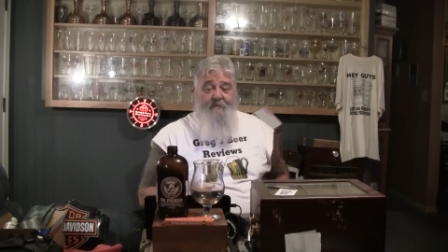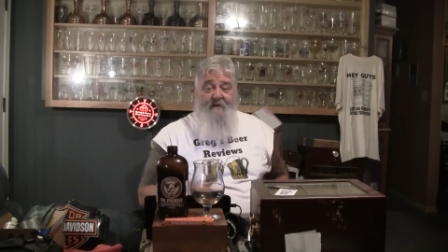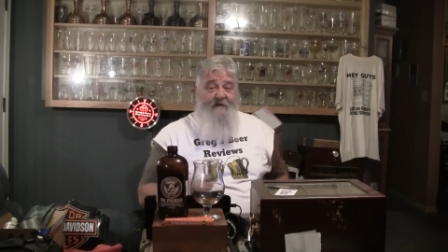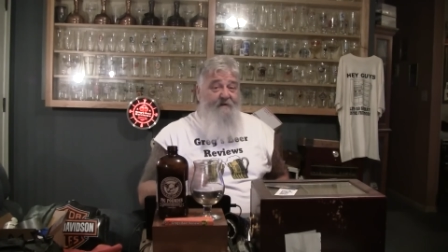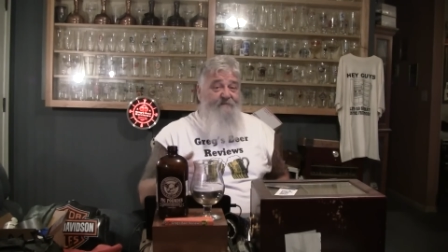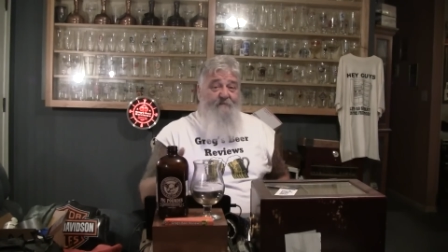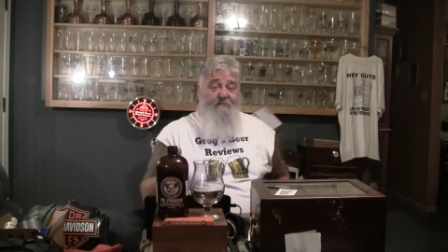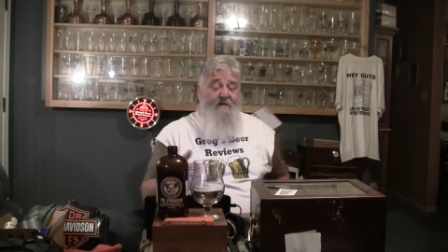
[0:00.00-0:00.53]
That
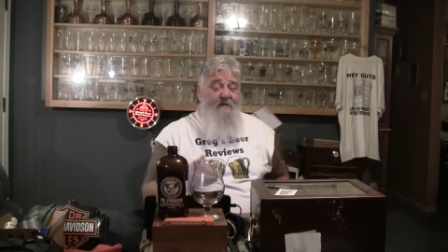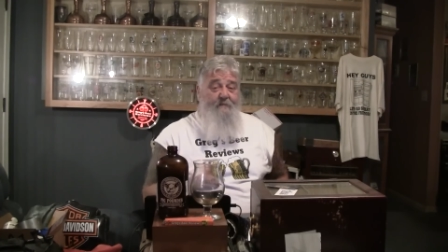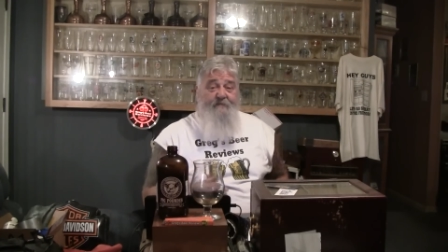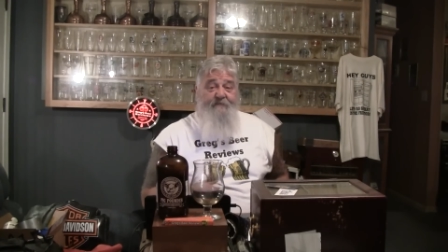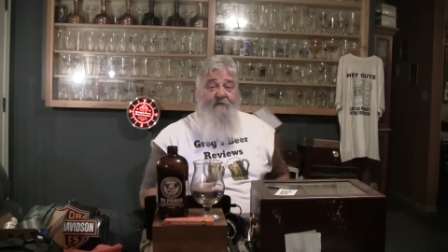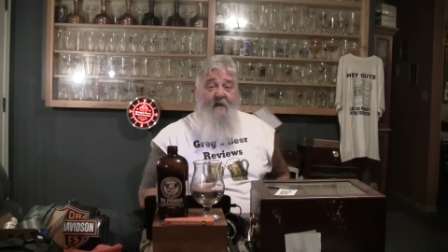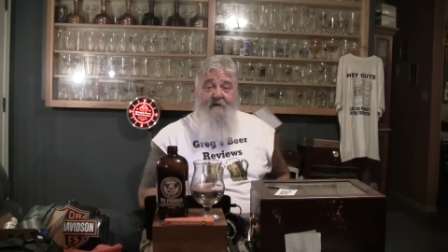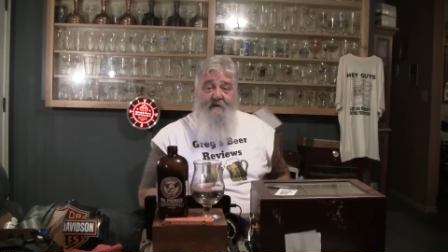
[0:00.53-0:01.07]
doesn't mean it
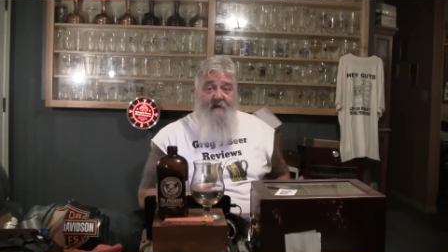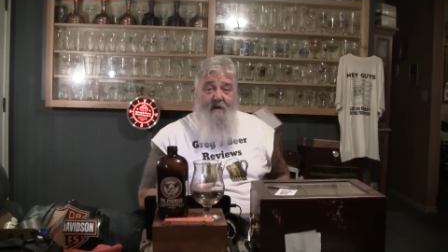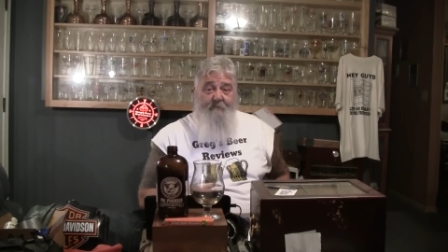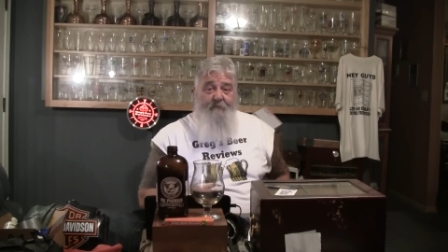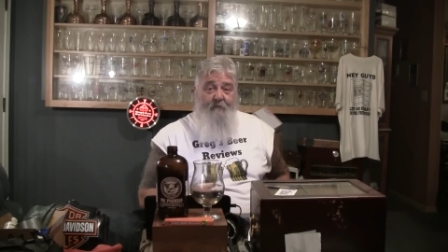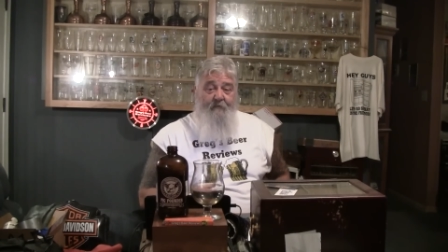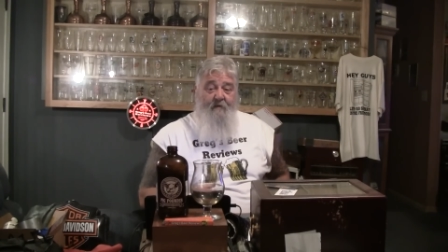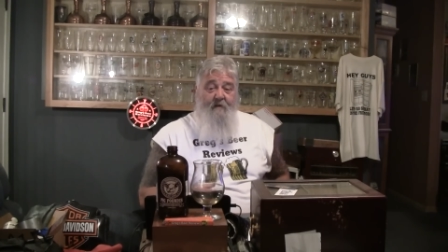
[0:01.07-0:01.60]
was done in
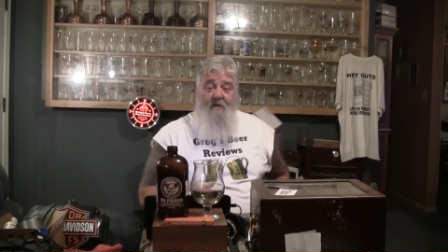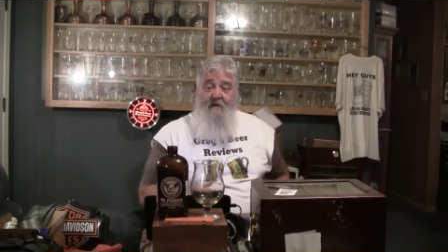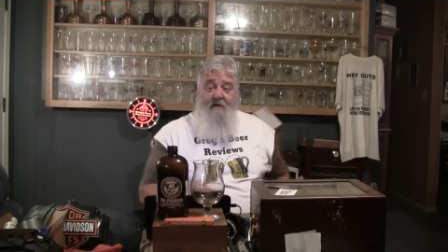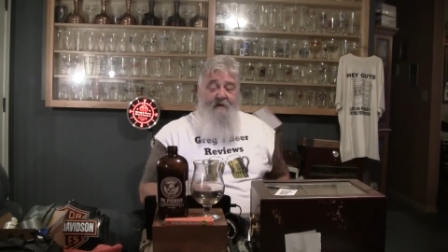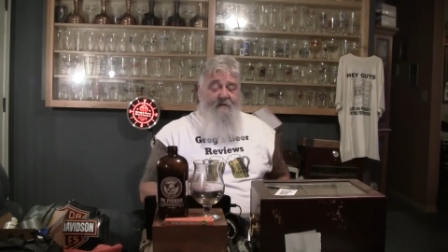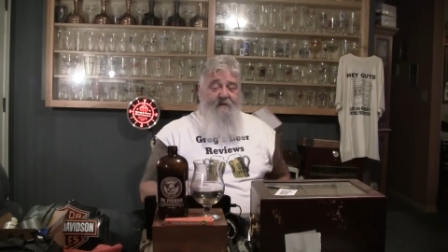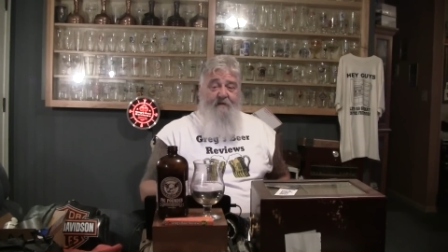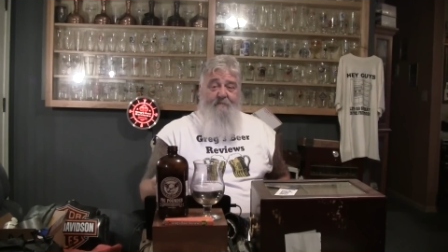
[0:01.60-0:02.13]
April.
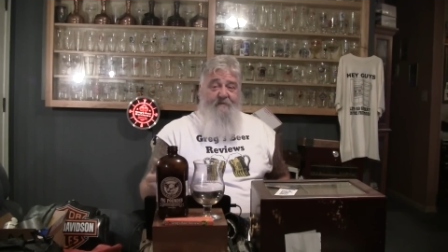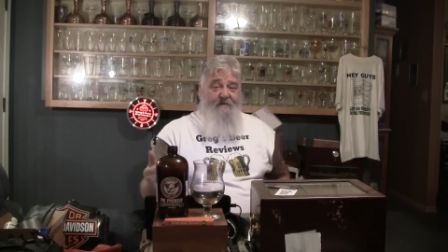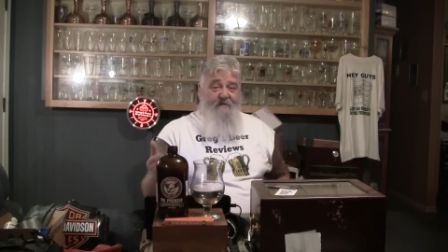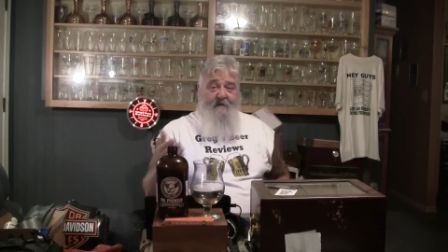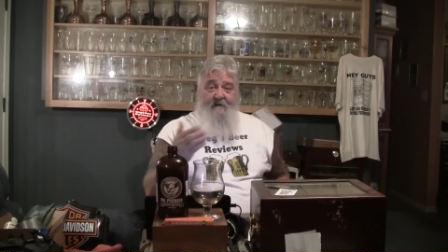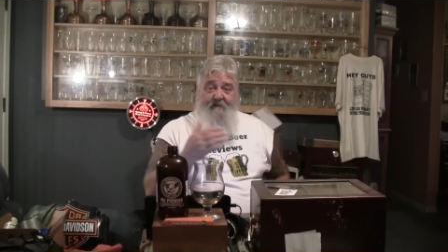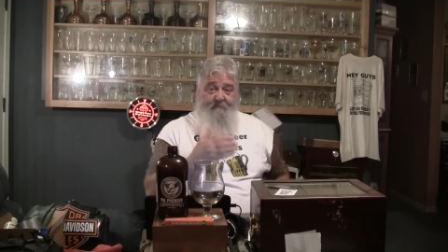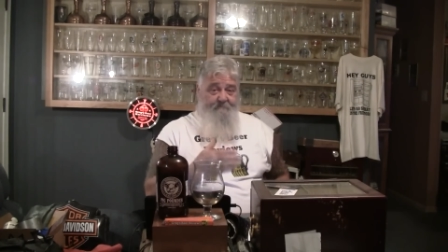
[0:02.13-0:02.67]
It could have been
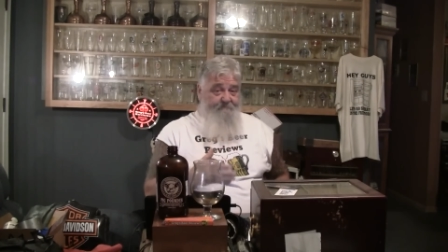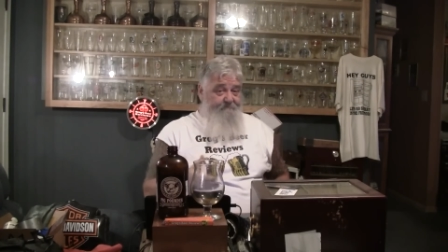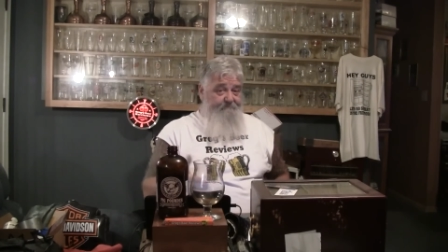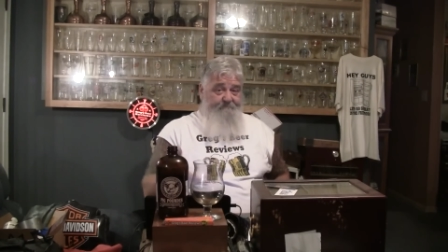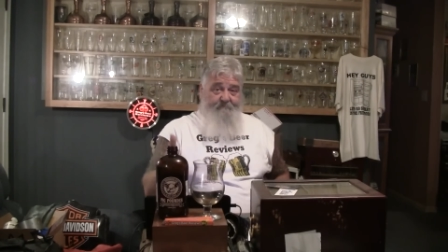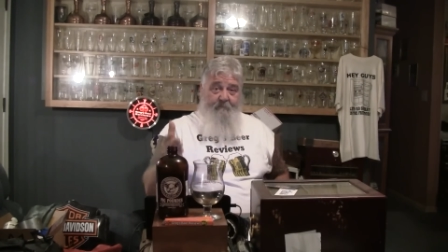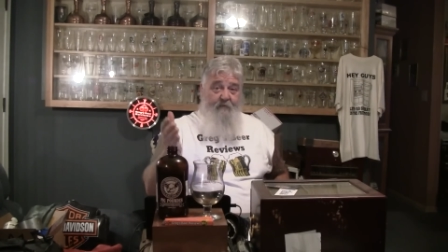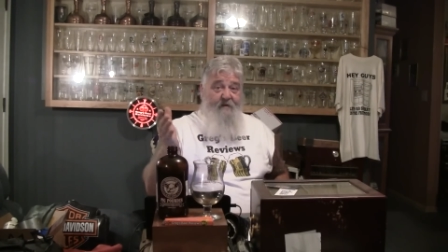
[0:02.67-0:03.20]
done
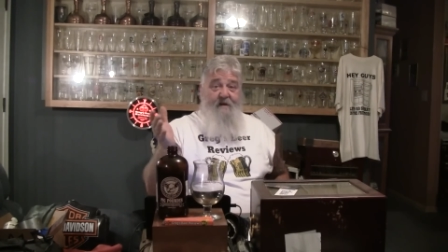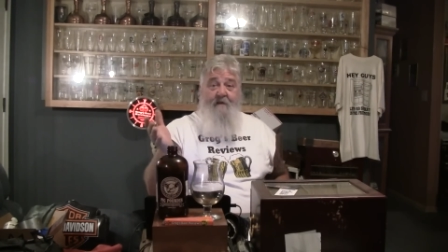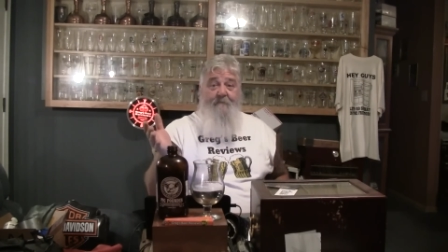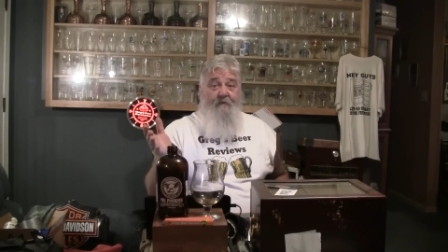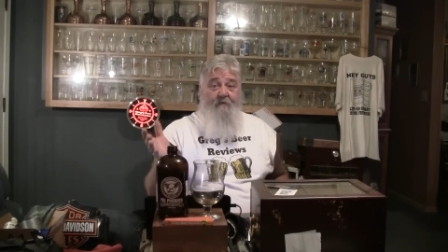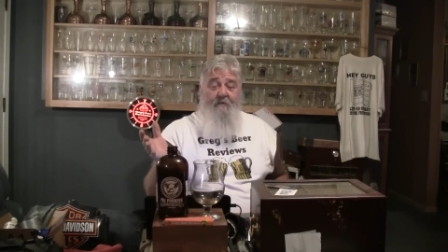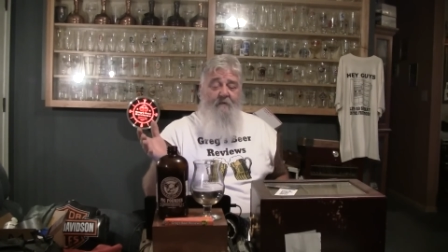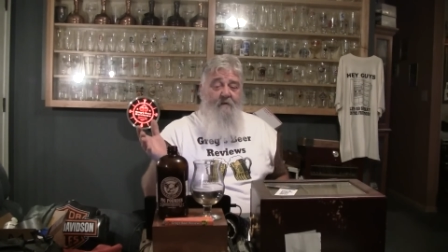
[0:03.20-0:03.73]

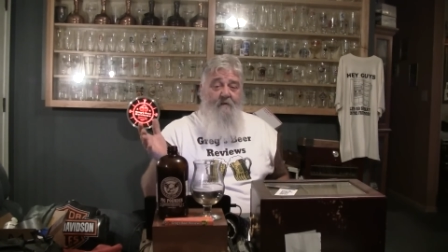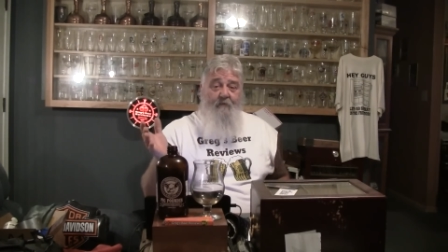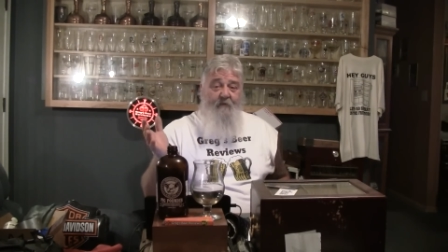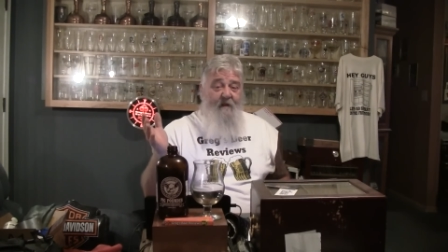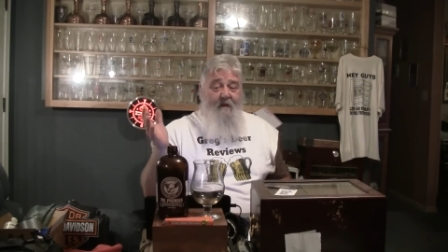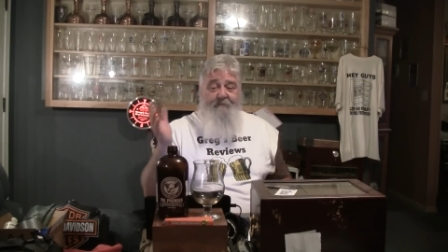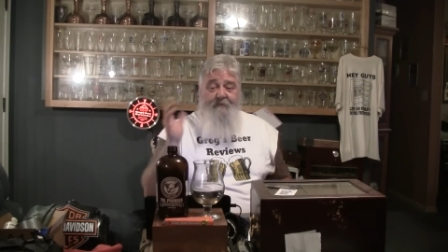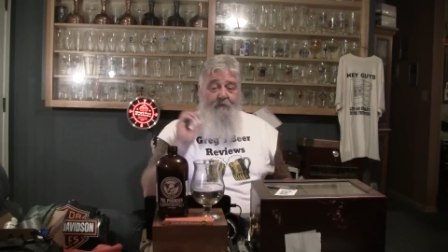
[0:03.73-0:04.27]
whenever.
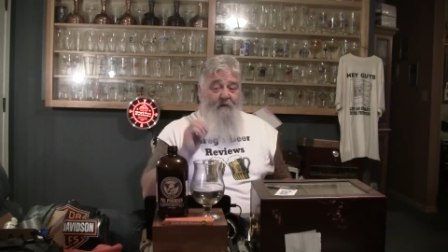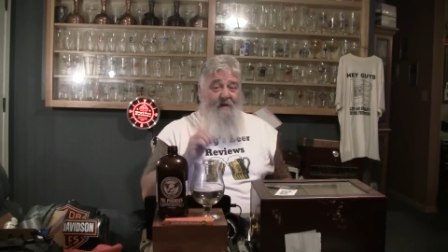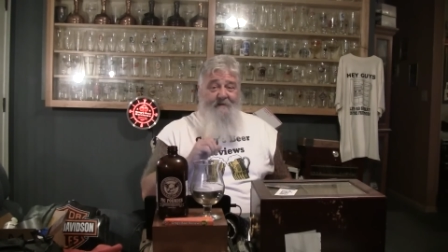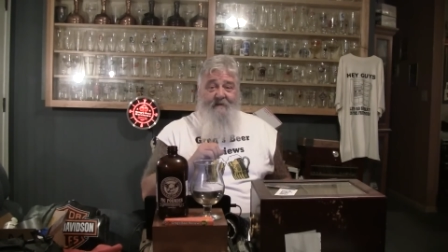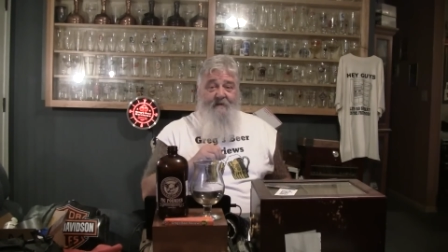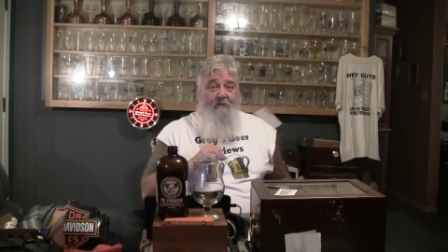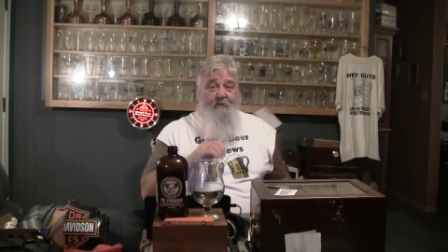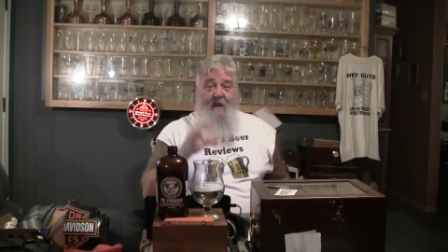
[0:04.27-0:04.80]
We have no
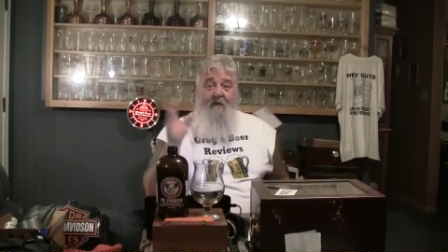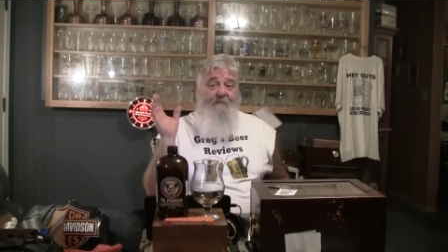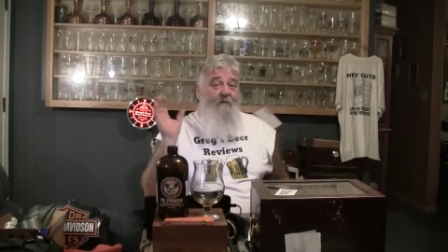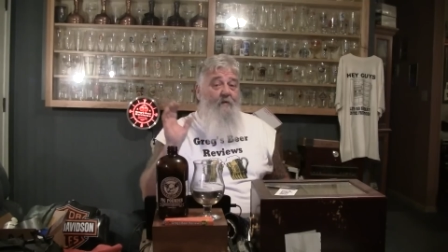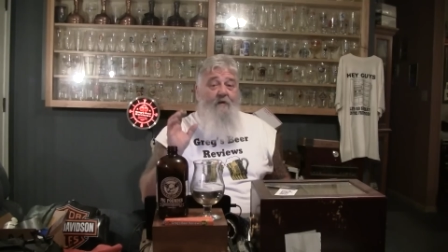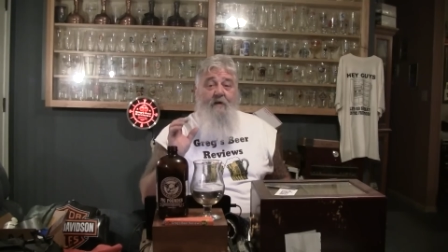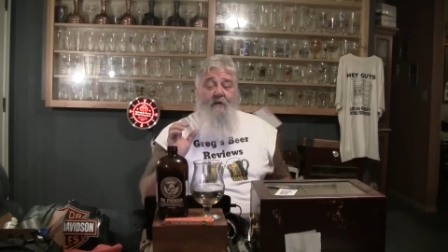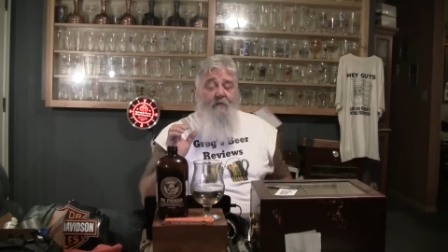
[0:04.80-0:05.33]
idea. We have
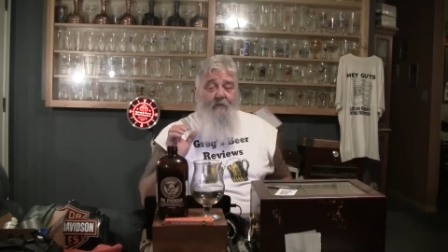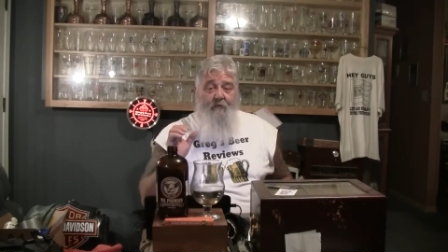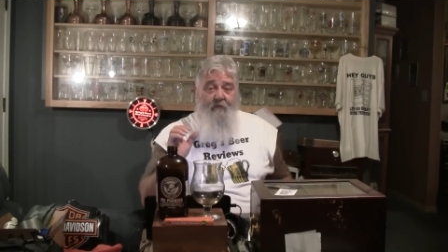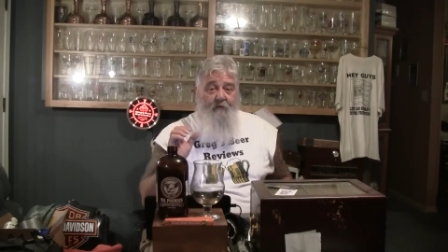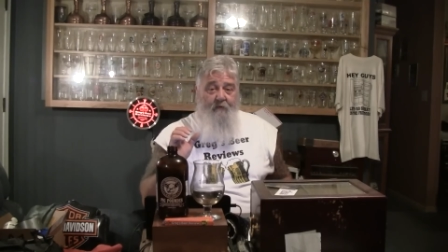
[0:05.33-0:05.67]
no clue.